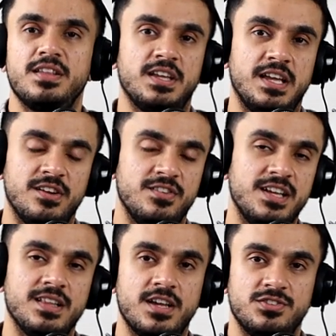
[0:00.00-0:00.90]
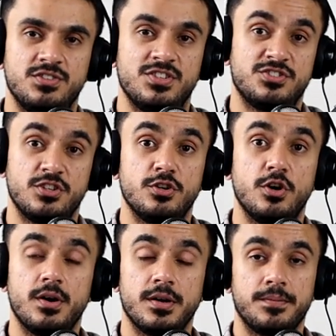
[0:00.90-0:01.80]
and then he realizes it's a
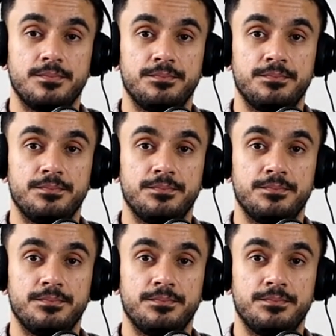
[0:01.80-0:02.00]
dog.